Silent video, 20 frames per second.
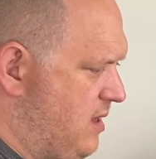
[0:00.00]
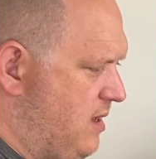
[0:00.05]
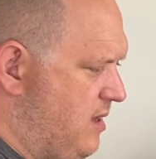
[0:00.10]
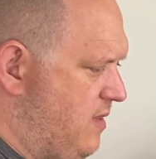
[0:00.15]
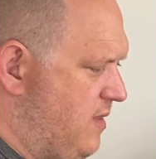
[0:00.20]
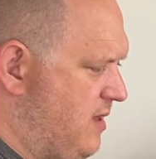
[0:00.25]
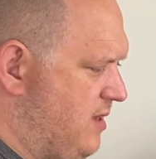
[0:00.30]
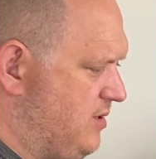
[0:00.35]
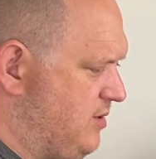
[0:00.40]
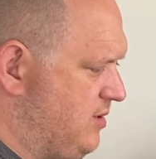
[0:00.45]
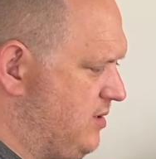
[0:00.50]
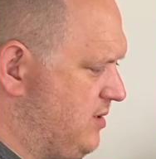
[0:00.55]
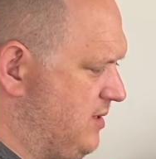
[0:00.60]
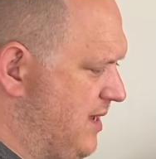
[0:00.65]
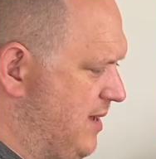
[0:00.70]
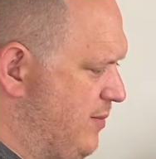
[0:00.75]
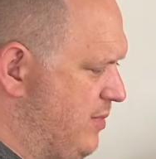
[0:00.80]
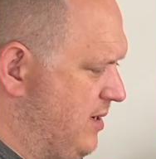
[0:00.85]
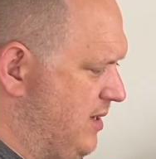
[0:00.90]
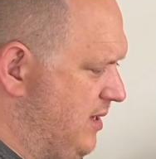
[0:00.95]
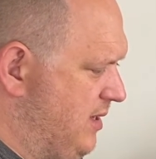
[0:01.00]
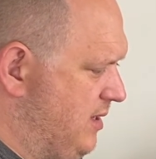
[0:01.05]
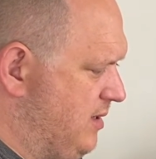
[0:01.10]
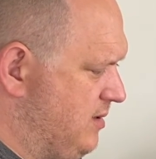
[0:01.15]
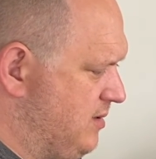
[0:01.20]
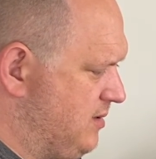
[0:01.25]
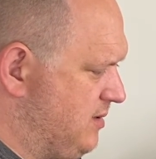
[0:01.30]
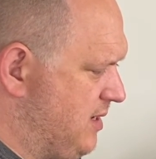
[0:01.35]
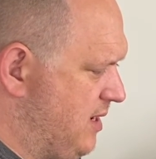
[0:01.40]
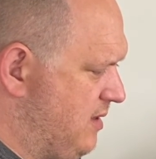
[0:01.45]
That's just happily
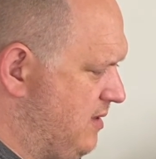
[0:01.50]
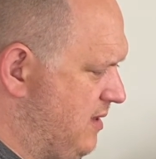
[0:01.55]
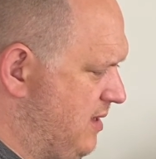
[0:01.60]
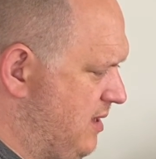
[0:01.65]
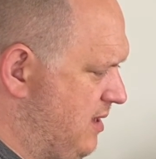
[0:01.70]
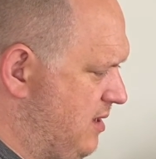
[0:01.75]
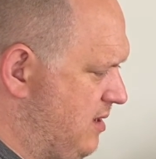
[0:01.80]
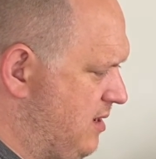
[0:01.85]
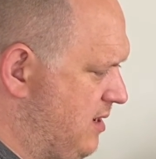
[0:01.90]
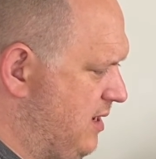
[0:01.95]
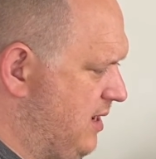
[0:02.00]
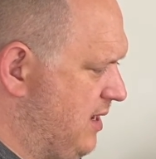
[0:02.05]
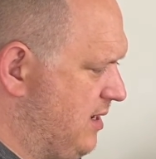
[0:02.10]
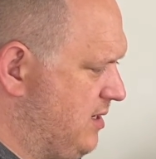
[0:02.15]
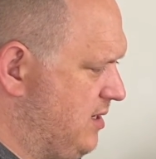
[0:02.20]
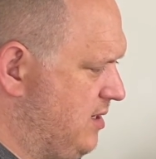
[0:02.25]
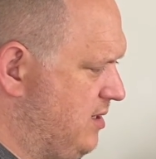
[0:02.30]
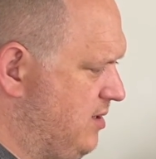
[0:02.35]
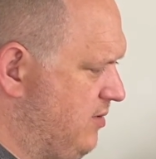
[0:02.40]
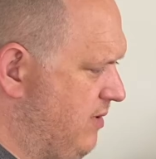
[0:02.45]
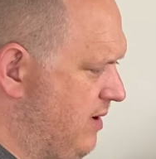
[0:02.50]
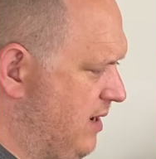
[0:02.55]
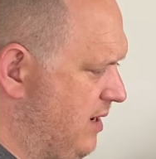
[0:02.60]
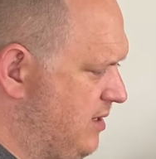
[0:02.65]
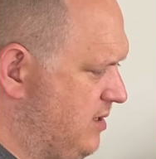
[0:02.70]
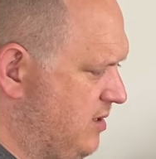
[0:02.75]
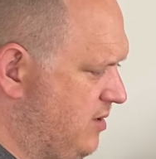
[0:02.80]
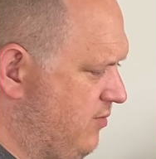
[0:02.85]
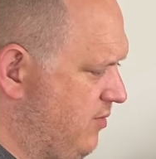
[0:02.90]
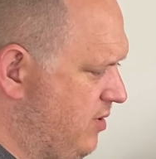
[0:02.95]
sat there, connected directly to
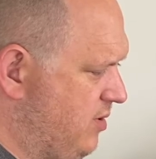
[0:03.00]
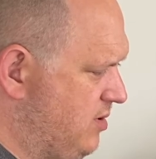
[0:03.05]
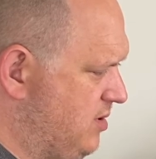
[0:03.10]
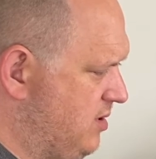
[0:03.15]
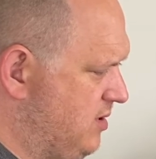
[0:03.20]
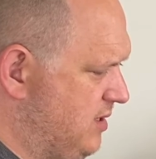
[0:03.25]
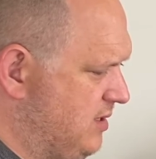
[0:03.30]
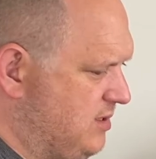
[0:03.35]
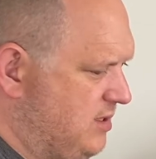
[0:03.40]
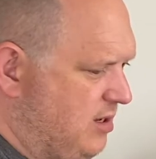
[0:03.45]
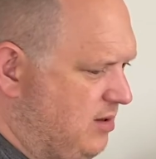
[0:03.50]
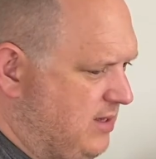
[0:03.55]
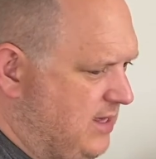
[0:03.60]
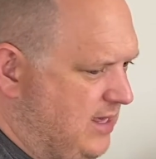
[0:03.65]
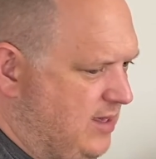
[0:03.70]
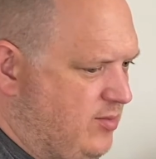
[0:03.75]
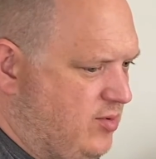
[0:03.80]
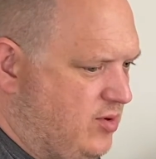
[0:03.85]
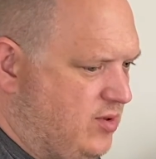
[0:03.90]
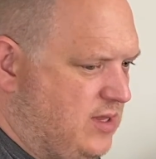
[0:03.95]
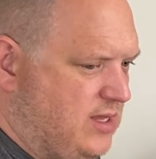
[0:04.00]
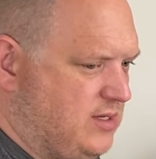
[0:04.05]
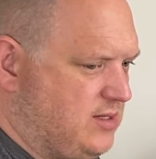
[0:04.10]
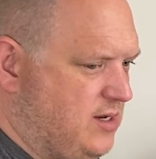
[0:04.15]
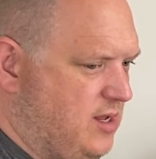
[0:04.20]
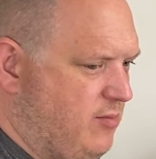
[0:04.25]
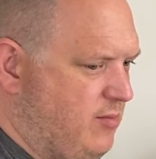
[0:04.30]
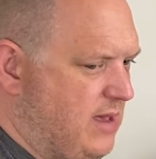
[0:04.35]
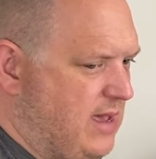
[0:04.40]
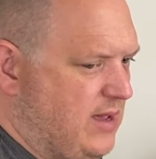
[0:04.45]
the router. There's no keyboard, there's no
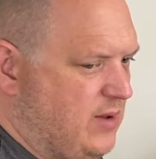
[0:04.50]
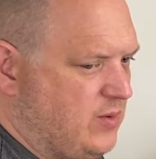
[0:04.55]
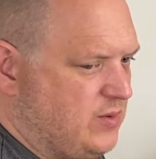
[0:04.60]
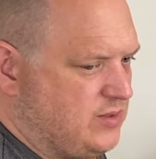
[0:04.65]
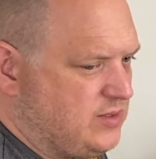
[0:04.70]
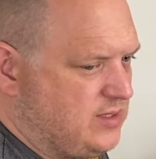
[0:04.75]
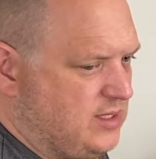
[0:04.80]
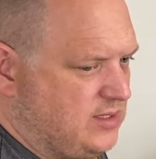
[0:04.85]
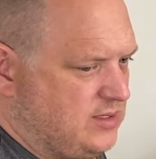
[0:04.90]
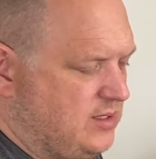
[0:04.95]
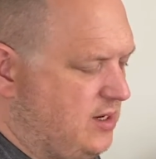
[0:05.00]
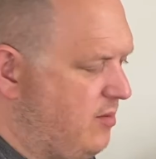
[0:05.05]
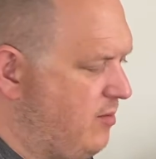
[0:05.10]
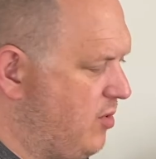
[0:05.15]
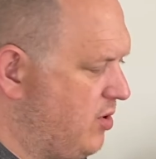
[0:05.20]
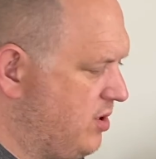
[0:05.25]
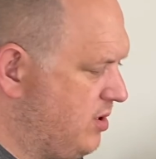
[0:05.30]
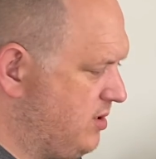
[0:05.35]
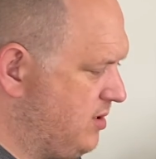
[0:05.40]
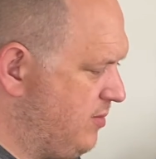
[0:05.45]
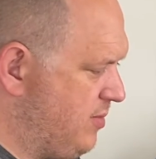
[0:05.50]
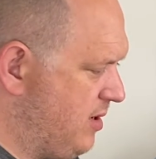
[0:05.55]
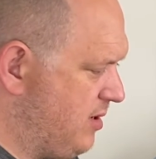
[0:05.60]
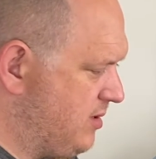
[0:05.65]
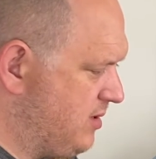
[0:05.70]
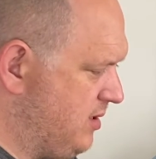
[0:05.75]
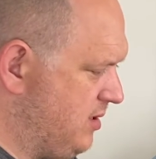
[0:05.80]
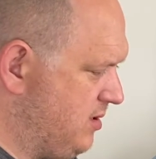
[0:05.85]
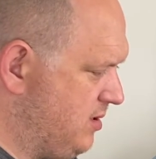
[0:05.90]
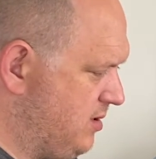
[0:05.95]
mouse, there's no monitor plugged
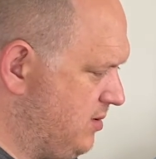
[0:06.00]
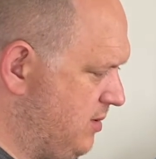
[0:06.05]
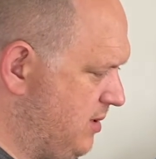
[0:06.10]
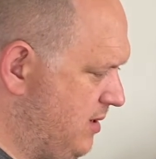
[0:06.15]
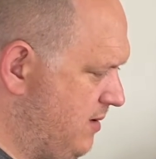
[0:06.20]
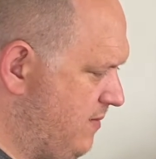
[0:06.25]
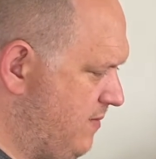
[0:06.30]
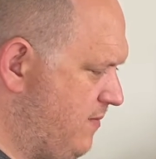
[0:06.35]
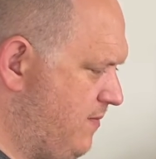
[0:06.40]
into it.